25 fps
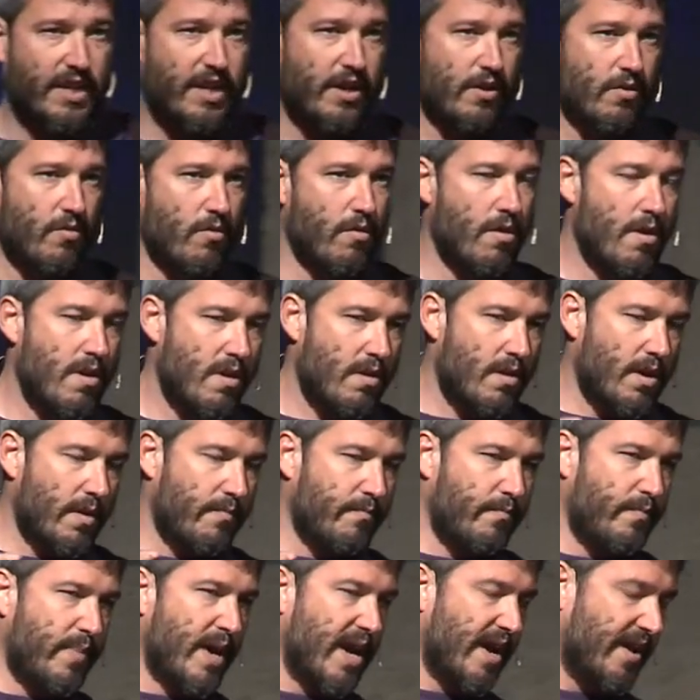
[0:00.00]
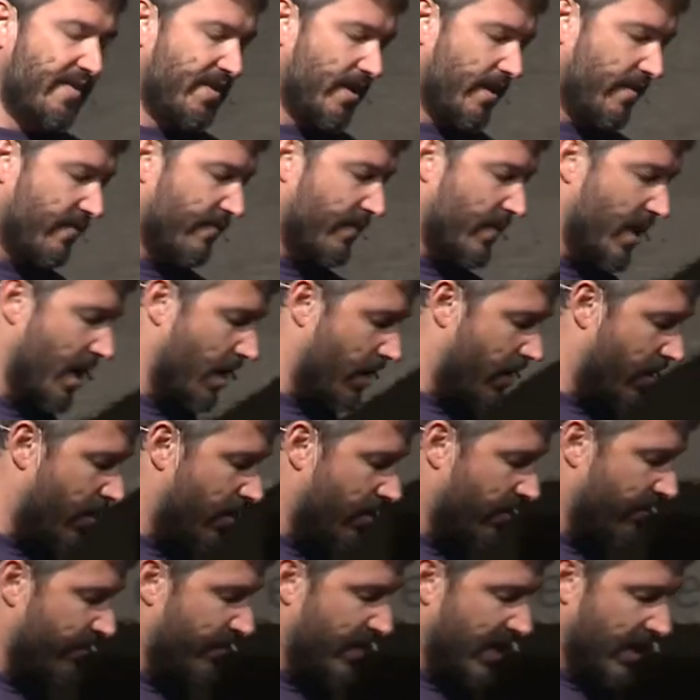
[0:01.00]
new paradigm
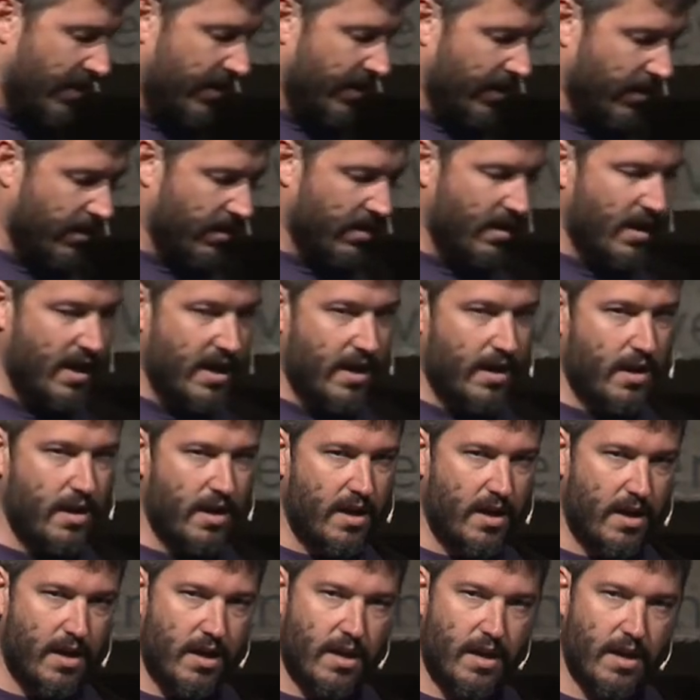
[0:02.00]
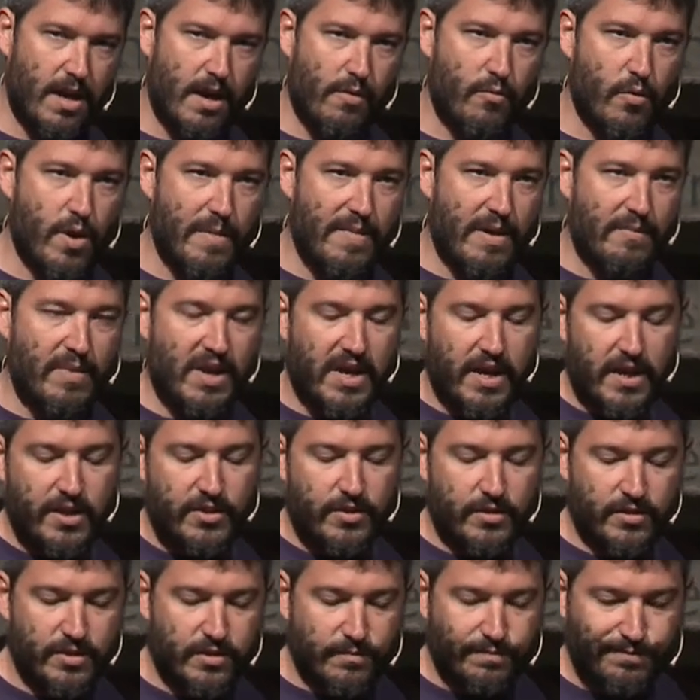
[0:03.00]
or building web
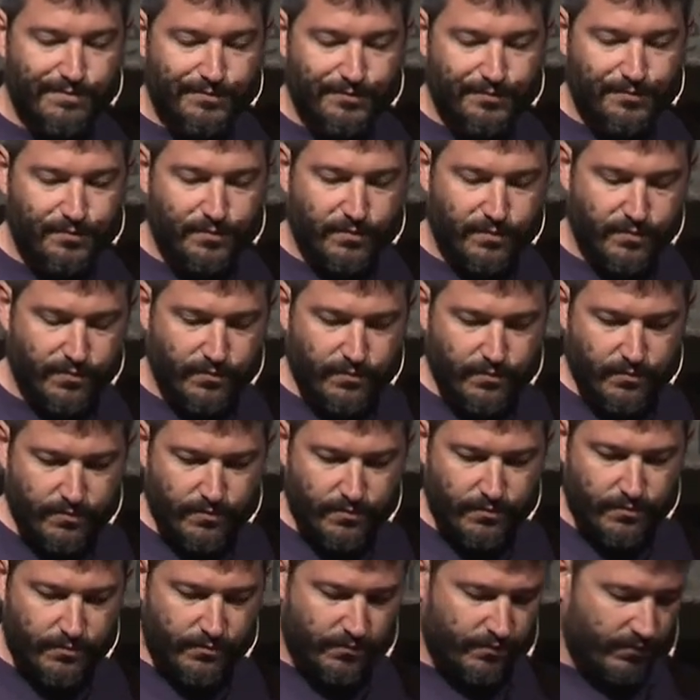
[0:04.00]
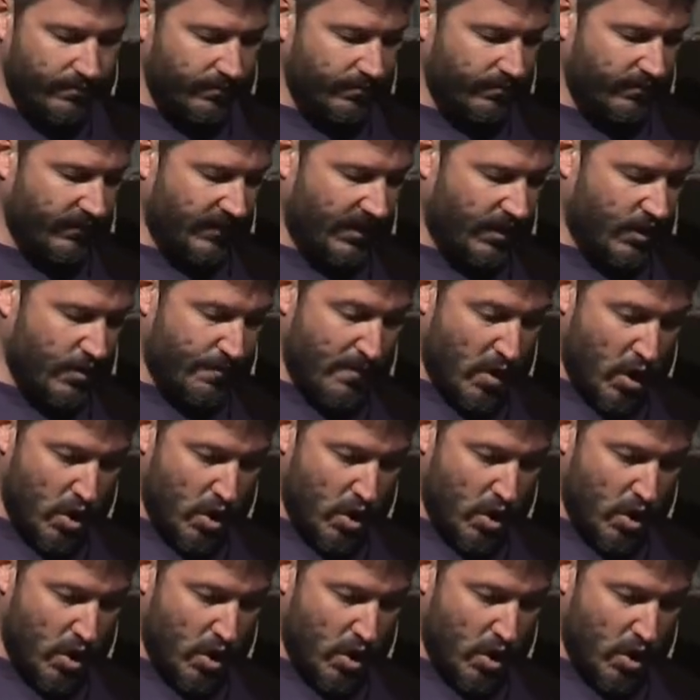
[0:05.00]
applications? Come